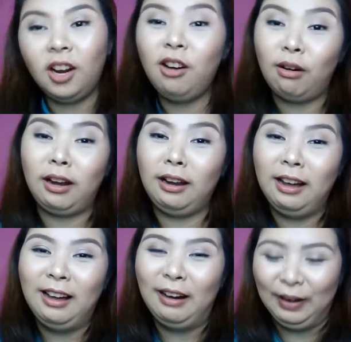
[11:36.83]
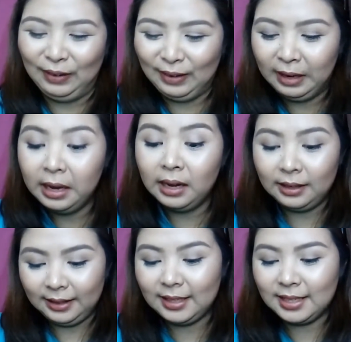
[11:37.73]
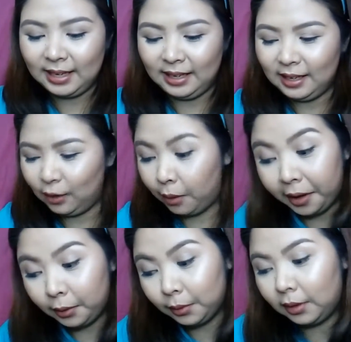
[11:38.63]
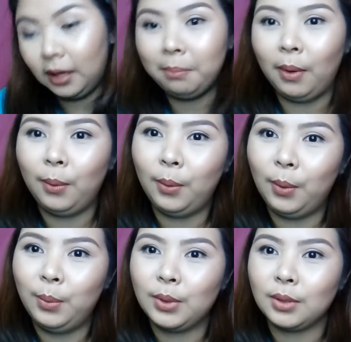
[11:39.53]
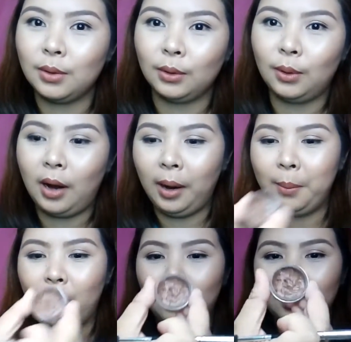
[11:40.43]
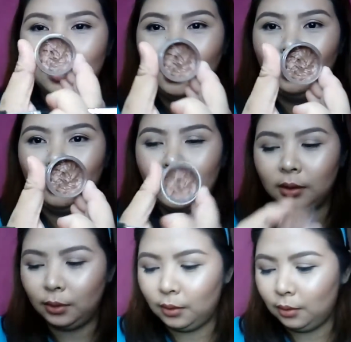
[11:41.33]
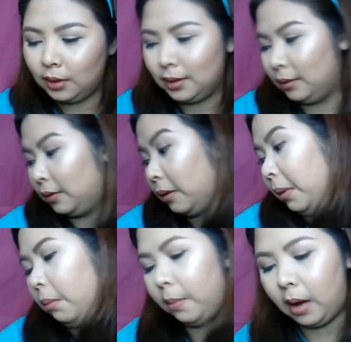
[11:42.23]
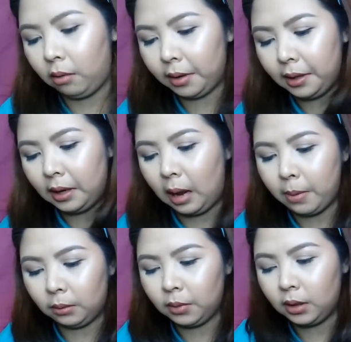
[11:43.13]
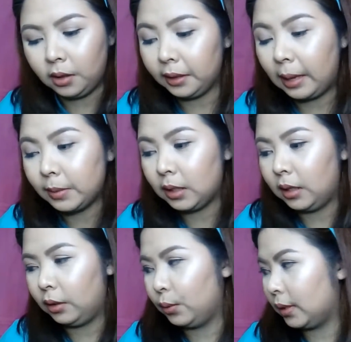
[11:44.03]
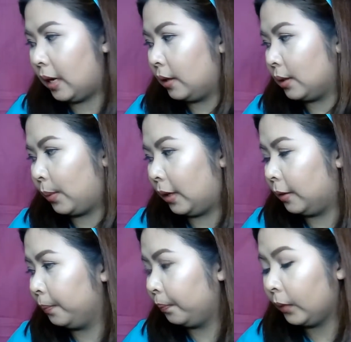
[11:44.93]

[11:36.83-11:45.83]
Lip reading: gagawa na lang ako ng sarili ko. I don't think mauubos ko tong eyebrow thing ko na to, no? Kasi total may pa ako ginagamit. But there are times that I use that as well.